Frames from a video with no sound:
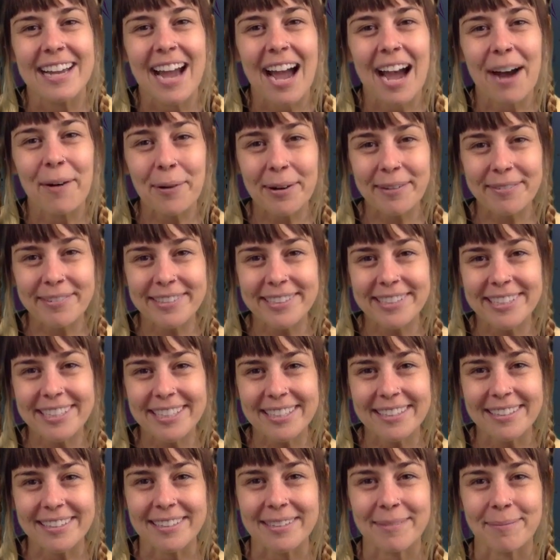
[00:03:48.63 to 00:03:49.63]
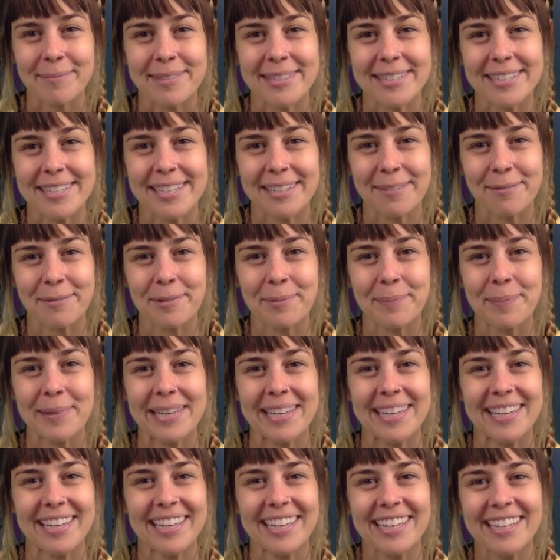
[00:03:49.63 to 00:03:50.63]
However it comes, it will
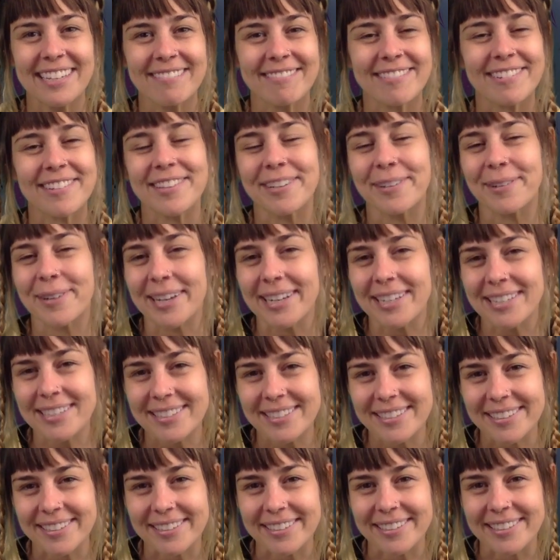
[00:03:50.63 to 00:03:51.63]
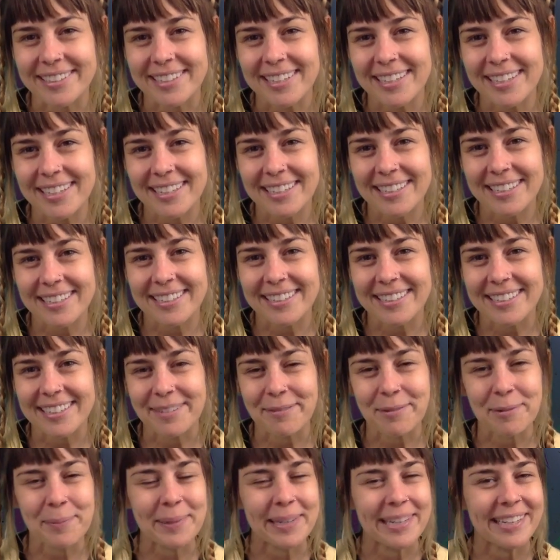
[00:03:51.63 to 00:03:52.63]
be for the greatest good.
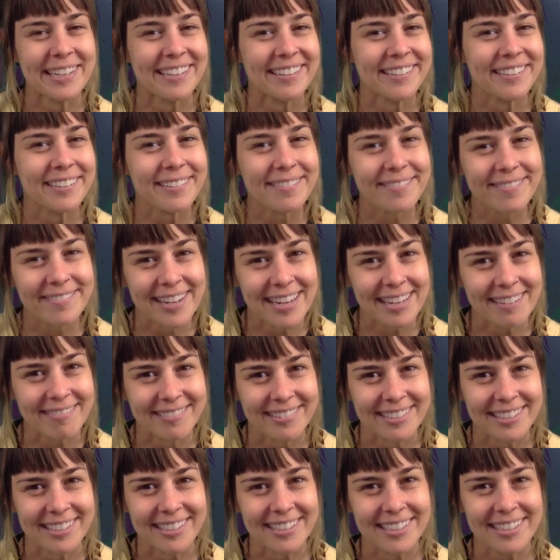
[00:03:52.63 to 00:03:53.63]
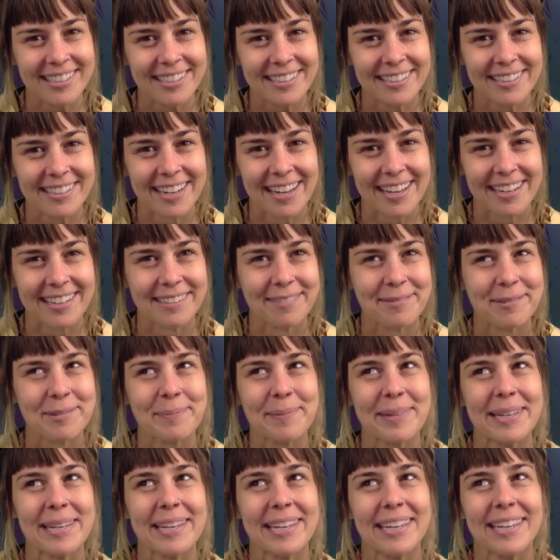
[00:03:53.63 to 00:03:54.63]
It will be in your favor, and it will
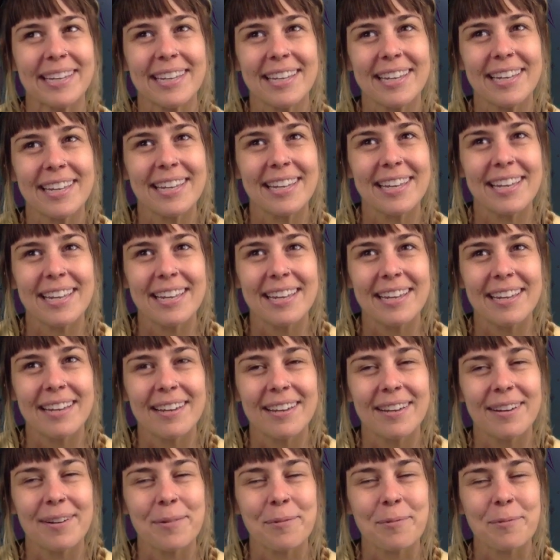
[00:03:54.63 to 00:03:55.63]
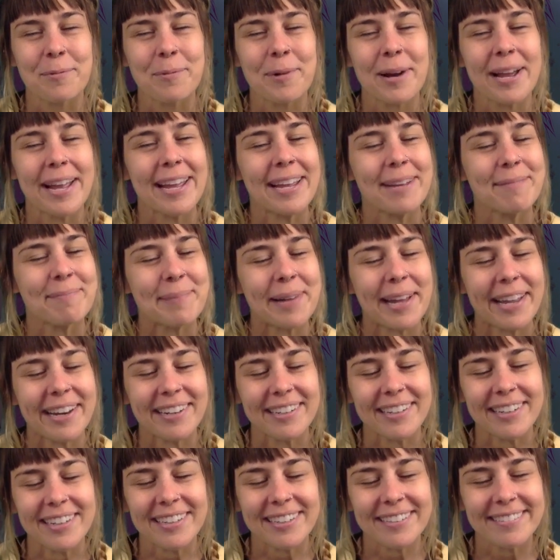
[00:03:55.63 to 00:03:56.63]
be way
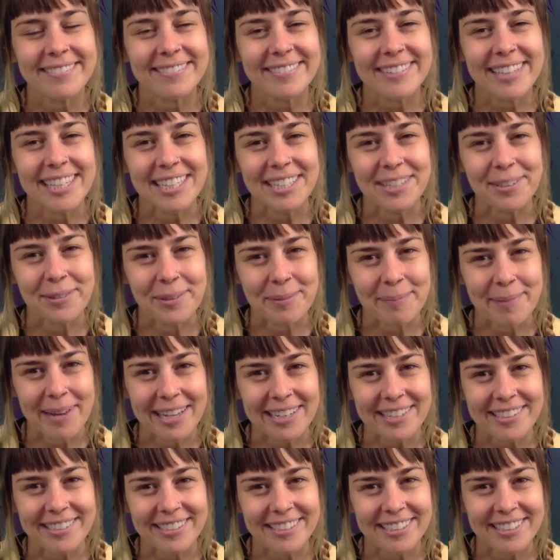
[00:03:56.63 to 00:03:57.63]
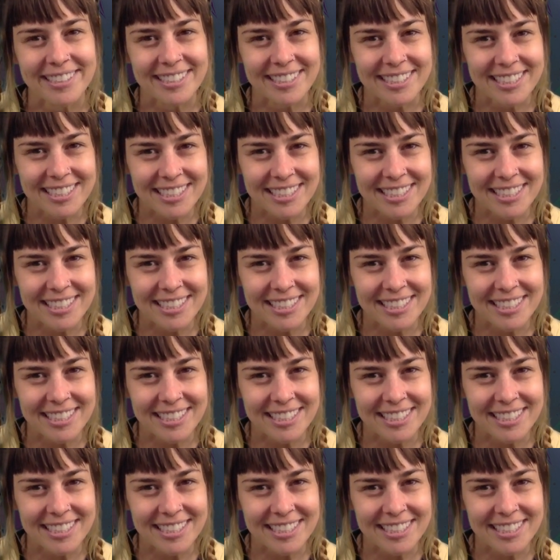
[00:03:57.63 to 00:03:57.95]
better than you imagined.